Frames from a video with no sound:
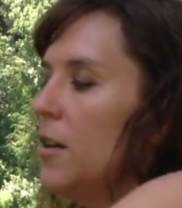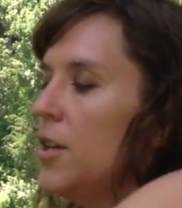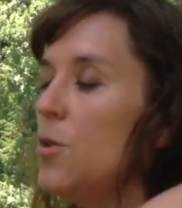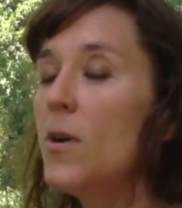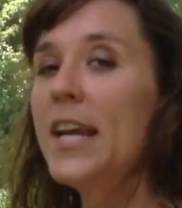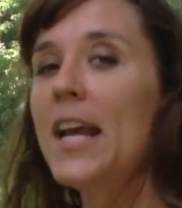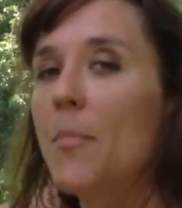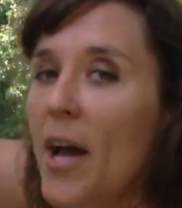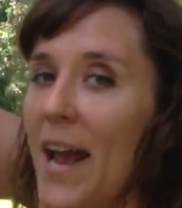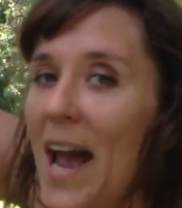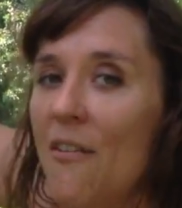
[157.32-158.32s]
You want to get
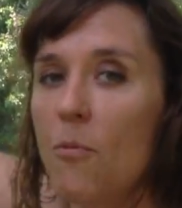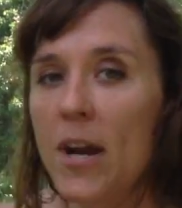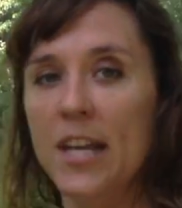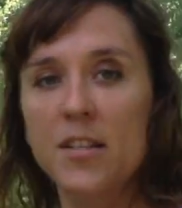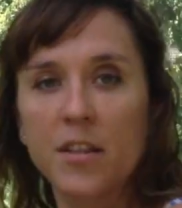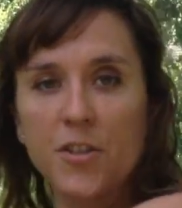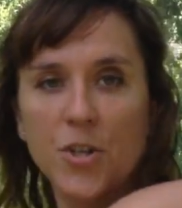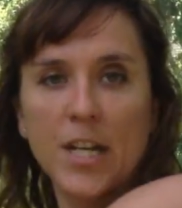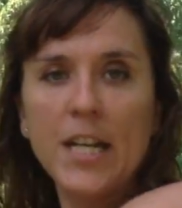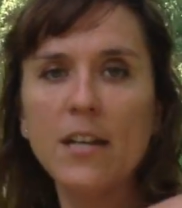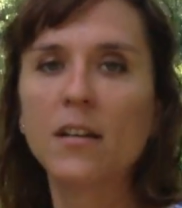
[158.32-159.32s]
about halfway into the
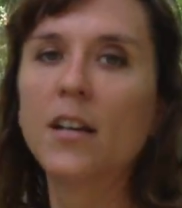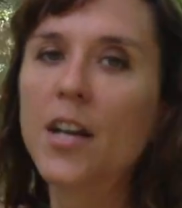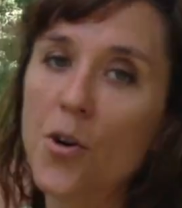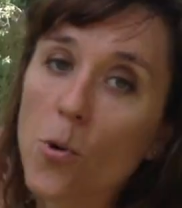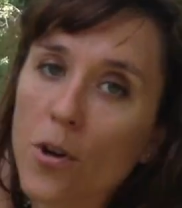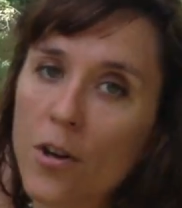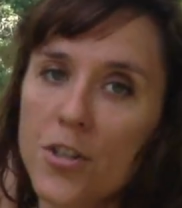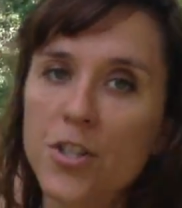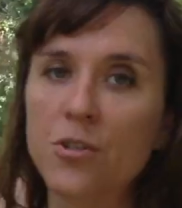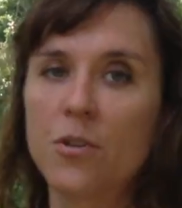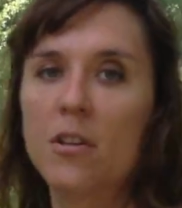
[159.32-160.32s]
tree in order
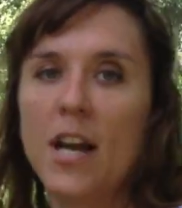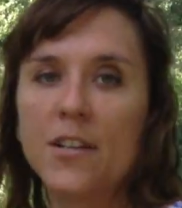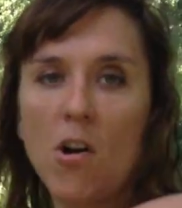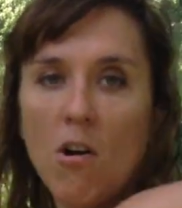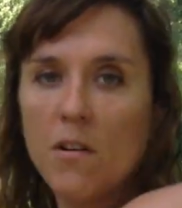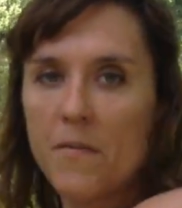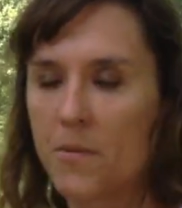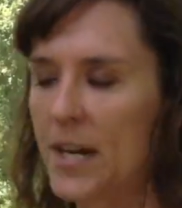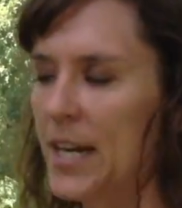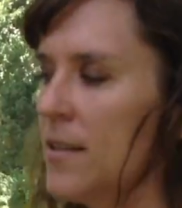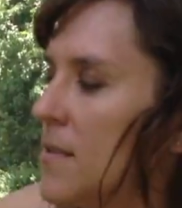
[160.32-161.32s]
to collect all of the
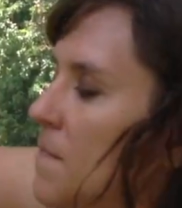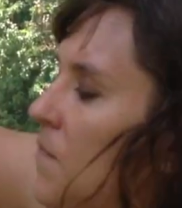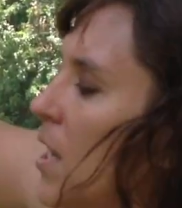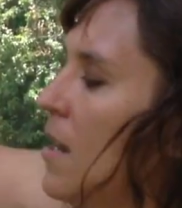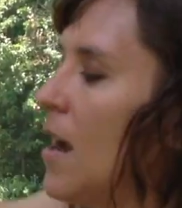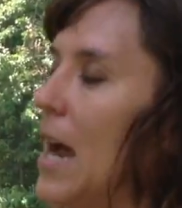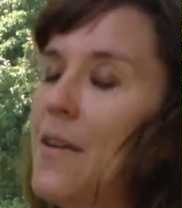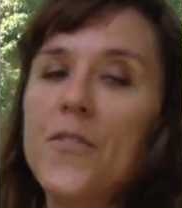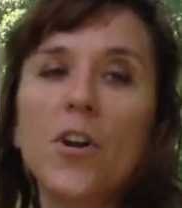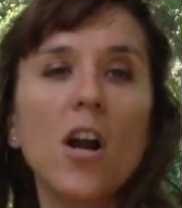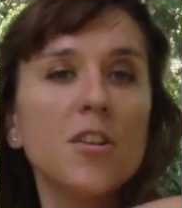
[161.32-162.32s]
rings. And if
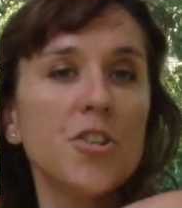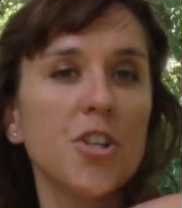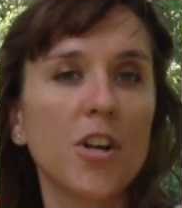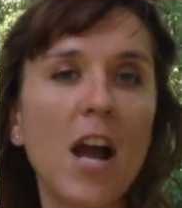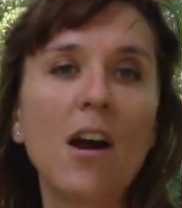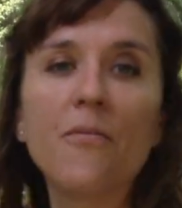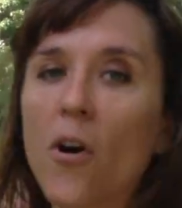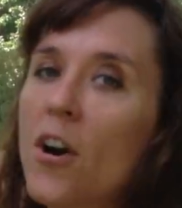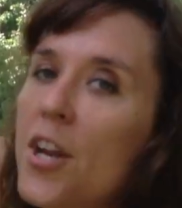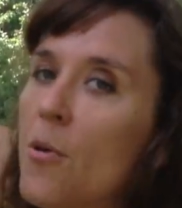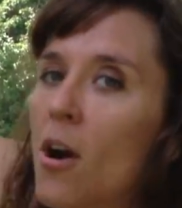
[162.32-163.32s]
you're unsure how
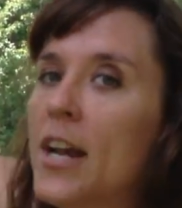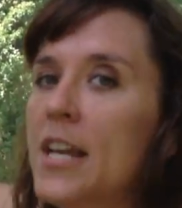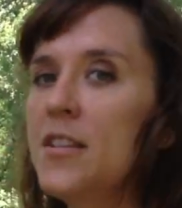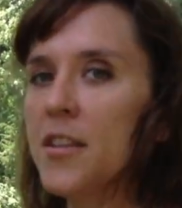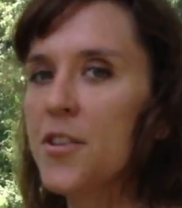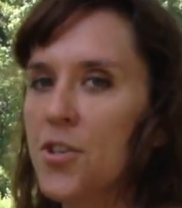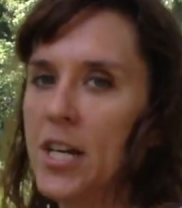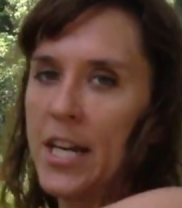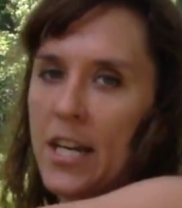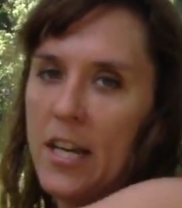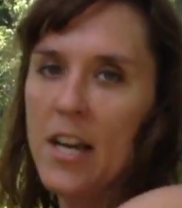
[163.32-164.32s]
far you are into the
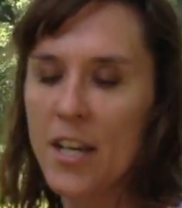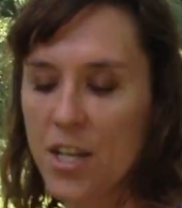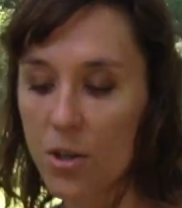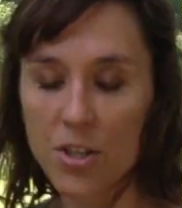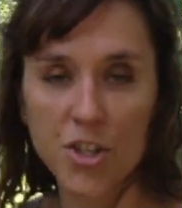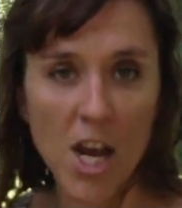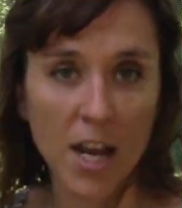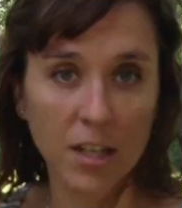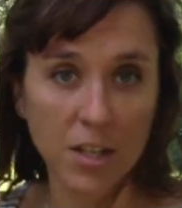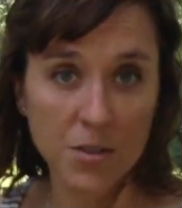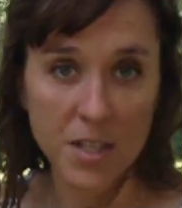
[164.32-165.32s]
tree, you can check
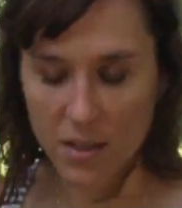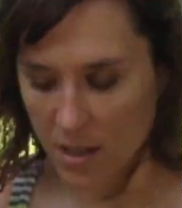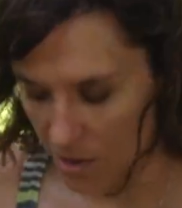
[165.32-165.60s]
using the